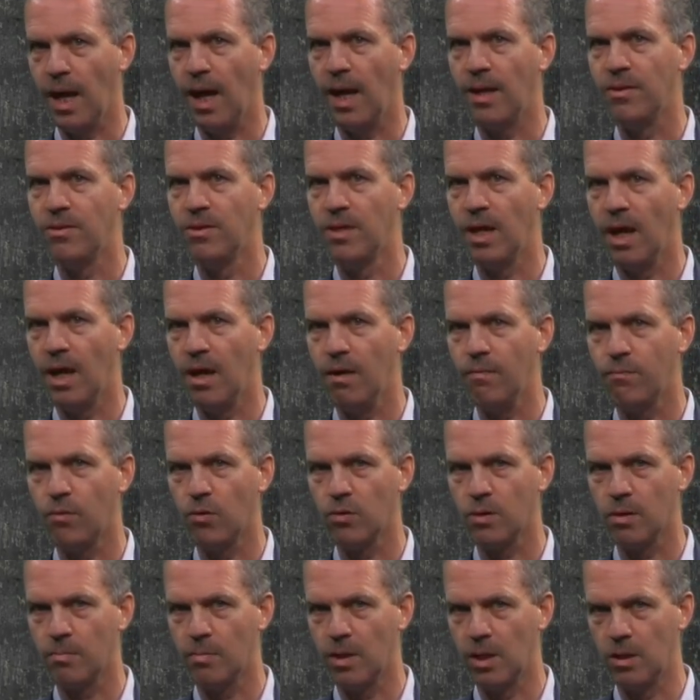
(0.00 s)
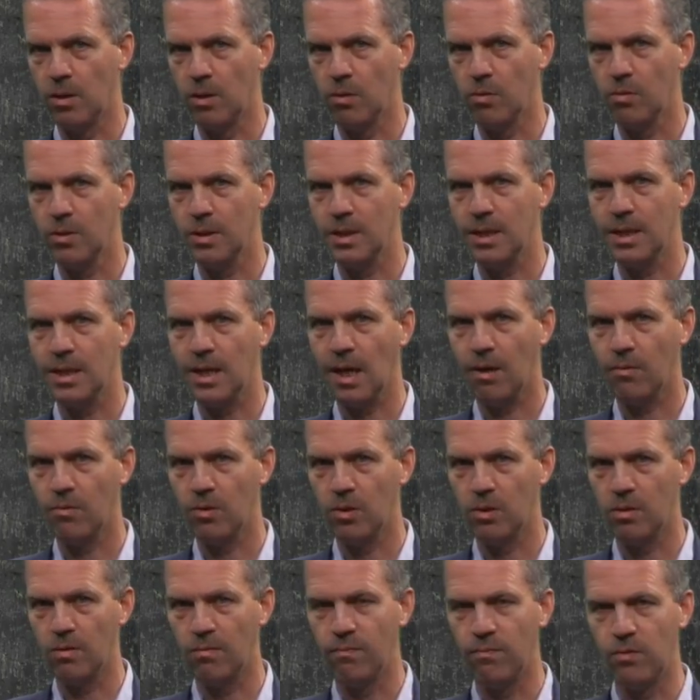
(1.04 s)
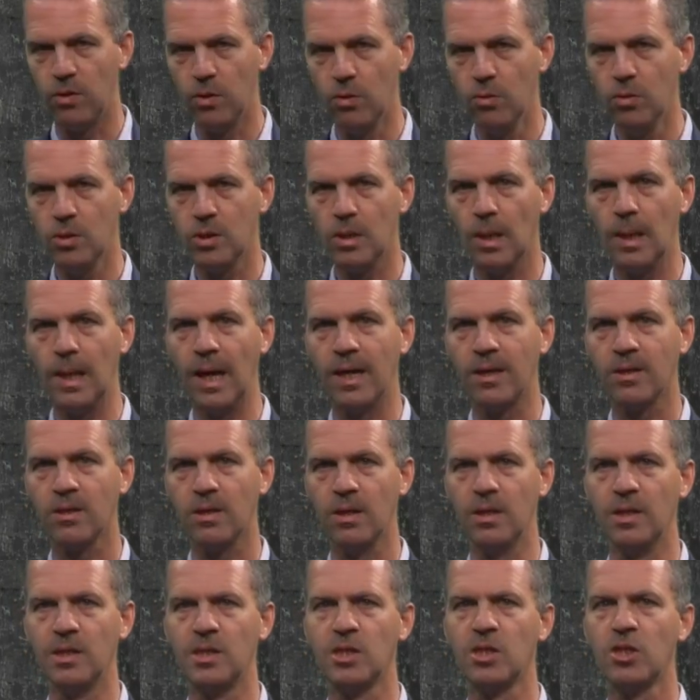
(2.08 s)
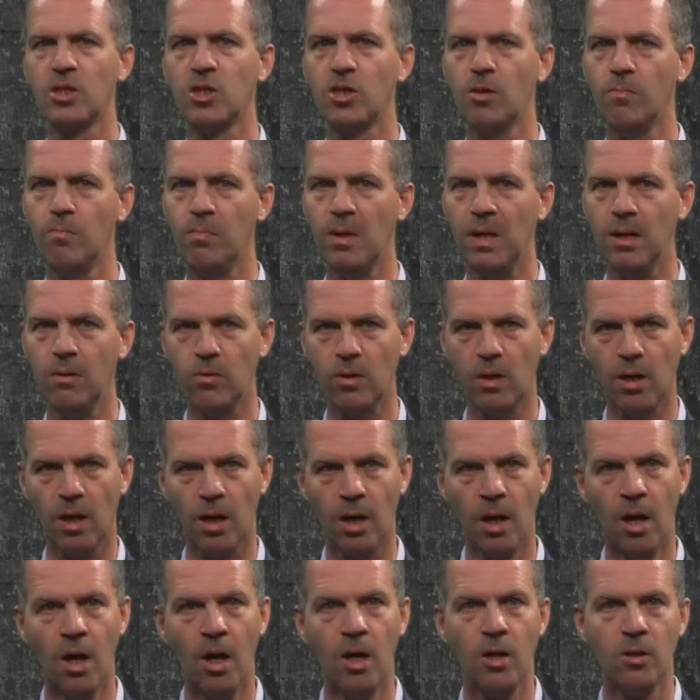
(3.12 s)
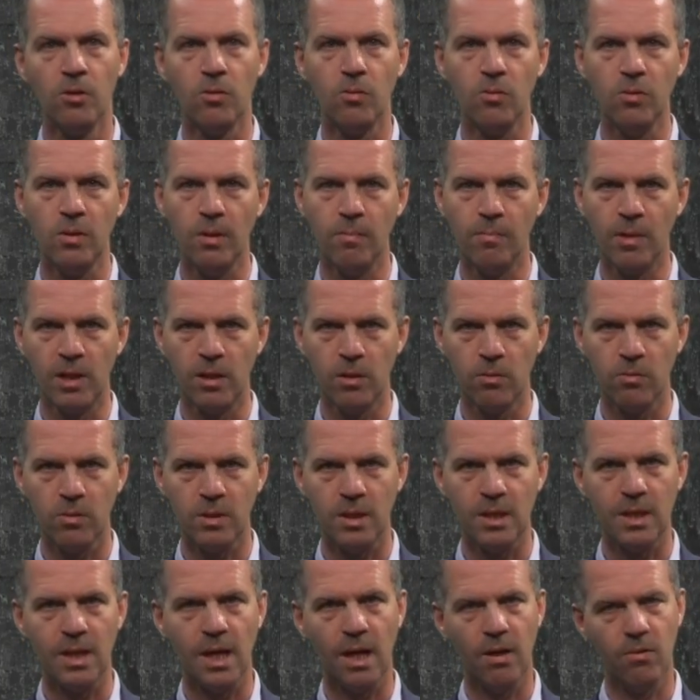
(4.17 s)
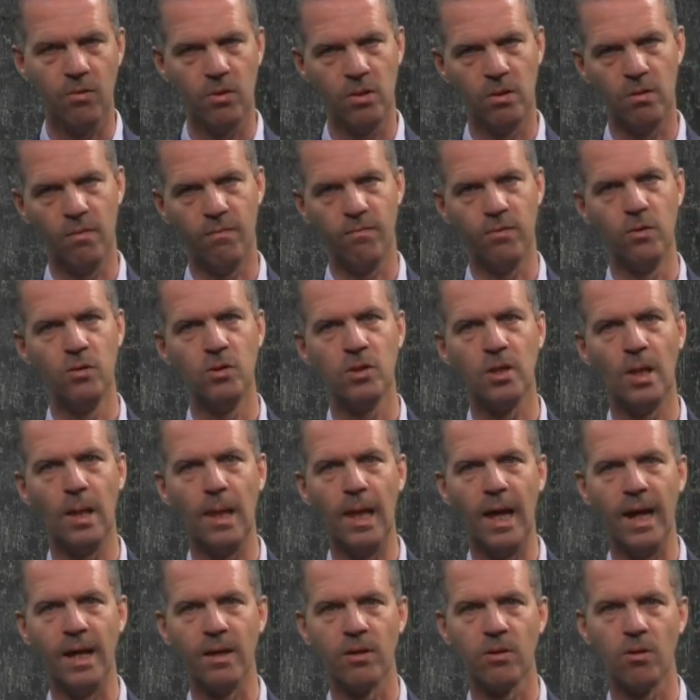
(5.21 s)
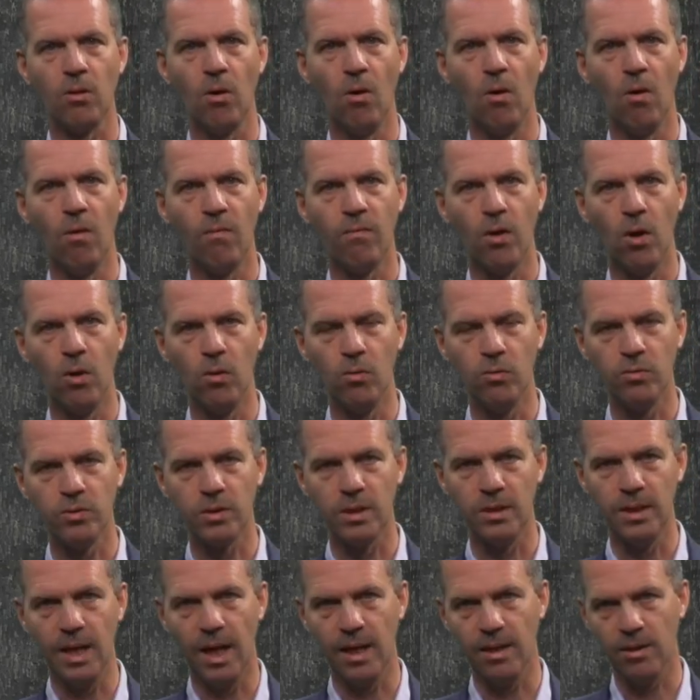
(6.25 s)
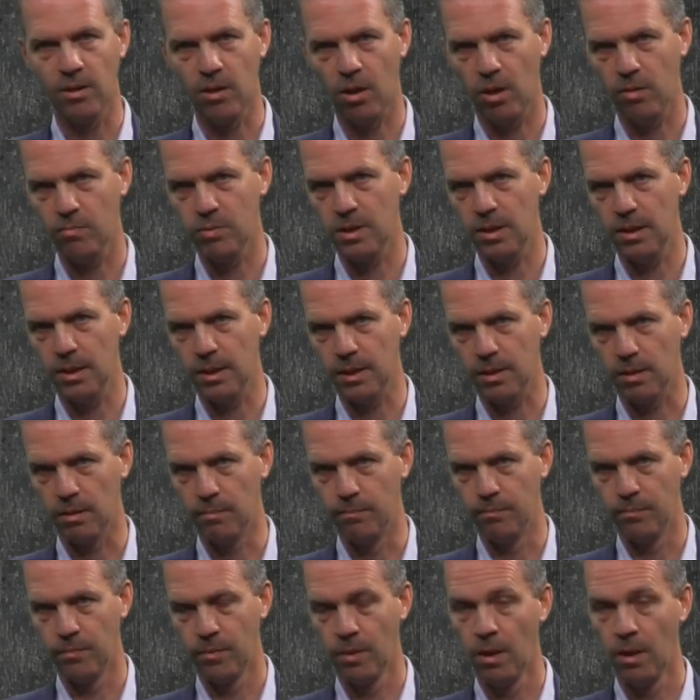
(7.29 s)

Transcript: and therefore the minority carrier diffusion length is superior to the minority carrier diffusion length of holes in N-type silicon.